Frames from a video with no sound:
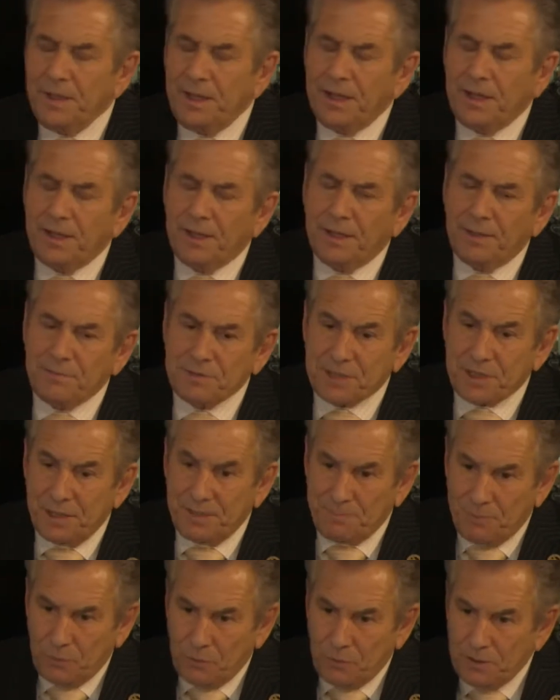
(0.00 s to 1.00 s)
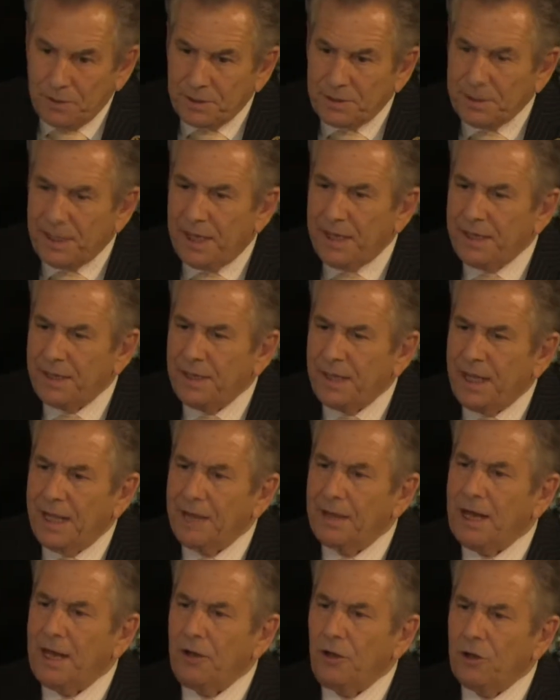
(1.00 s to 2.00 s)
I was on the board,
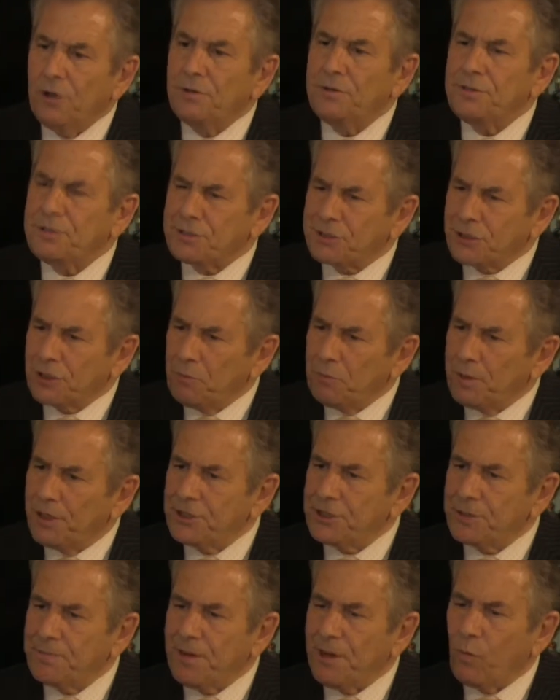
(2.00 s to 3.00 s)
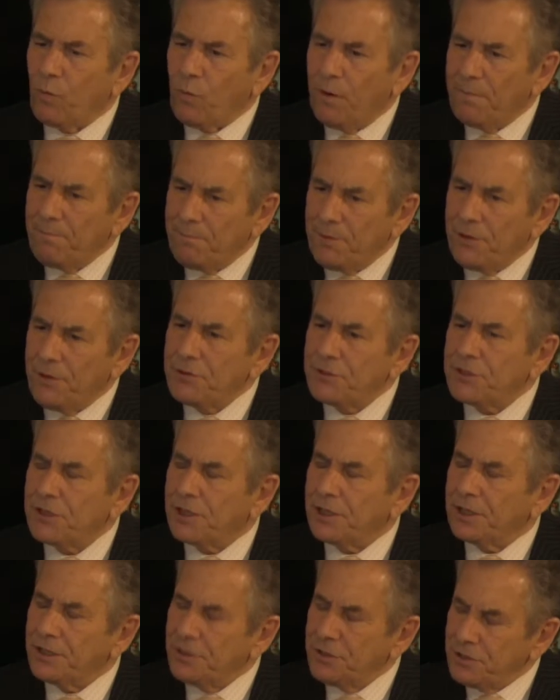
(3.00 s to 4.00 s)
and I learned so much about what
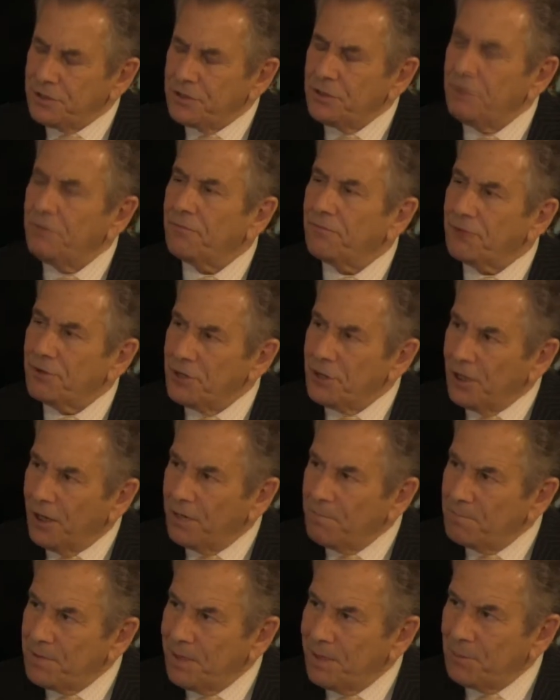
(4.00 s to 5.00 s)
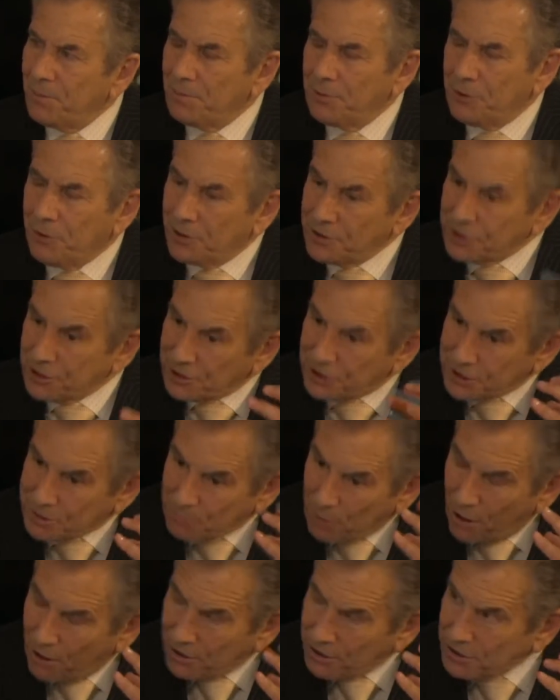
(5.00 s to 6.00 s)
music can do for young people because it
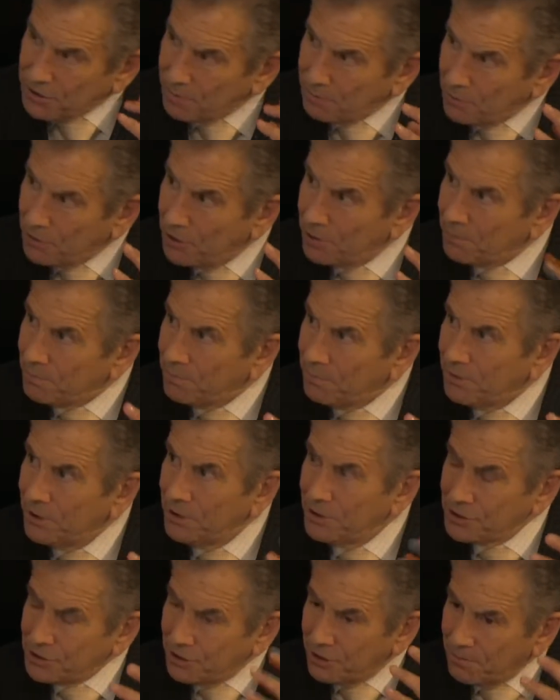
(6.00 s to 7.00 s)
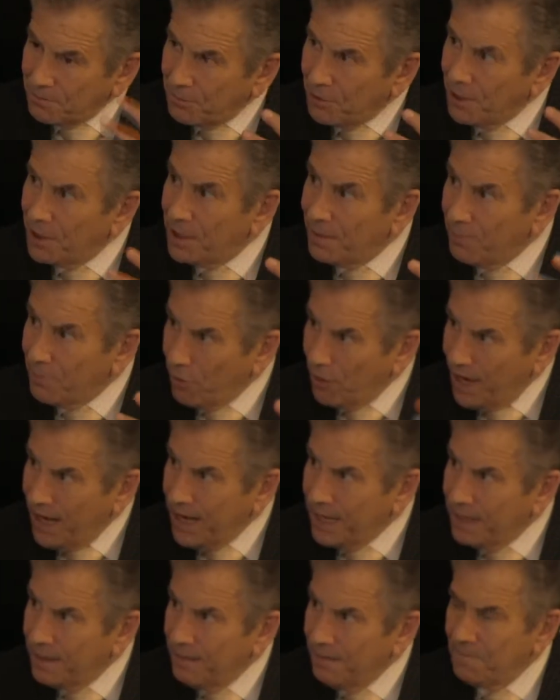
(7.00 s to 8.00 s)
sparks a certain part of the
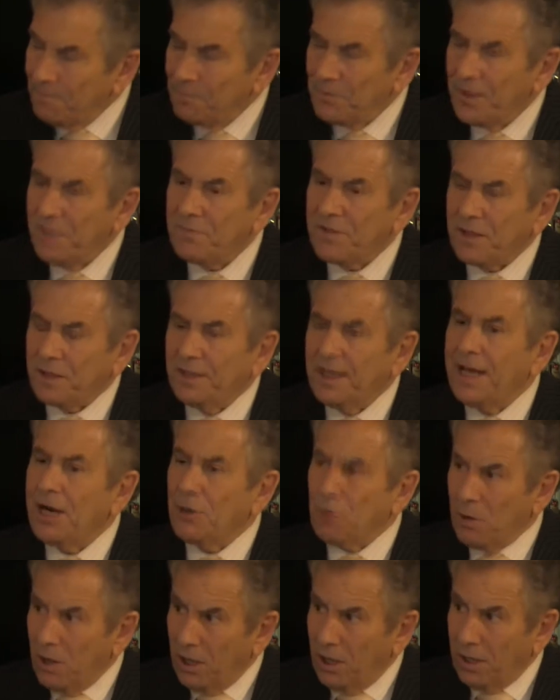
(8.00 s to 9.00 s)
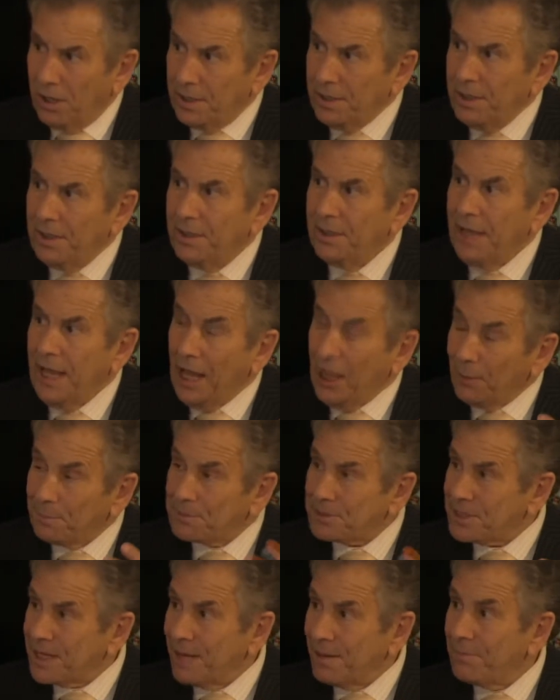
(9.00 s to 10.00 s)
brain that later on
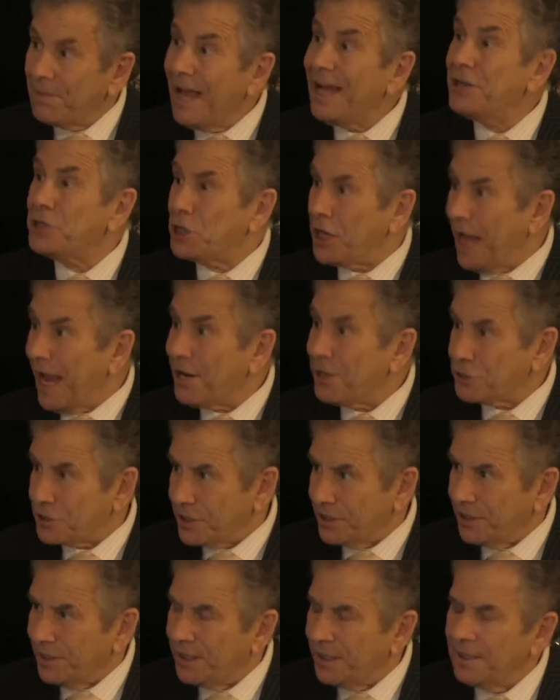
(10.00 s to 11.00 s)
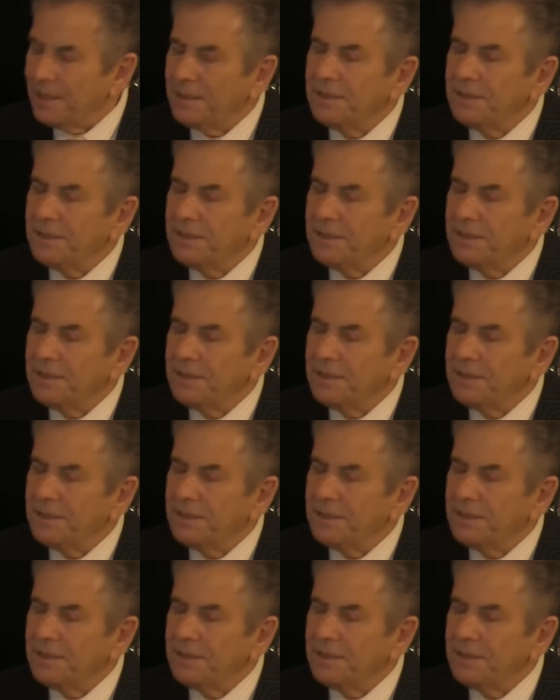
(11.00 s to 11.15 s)
helps them educationally.